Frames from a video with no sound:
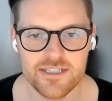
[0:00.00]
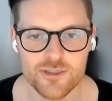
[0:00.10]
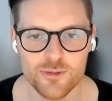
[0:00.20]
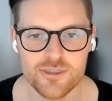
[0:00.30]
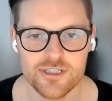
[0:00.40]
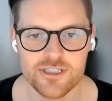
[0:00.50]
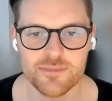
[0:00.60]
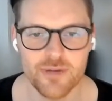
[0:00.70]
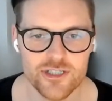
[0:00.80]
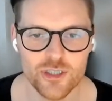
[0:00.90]
it's almost like
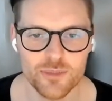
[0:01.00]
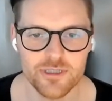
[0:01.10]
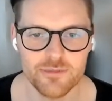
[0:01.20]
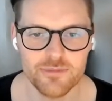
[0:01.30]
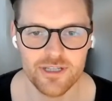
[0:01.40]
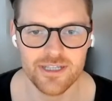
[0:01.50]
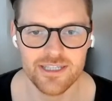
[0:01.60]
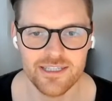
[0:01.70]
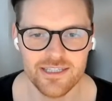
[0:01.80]
smart shopping, but like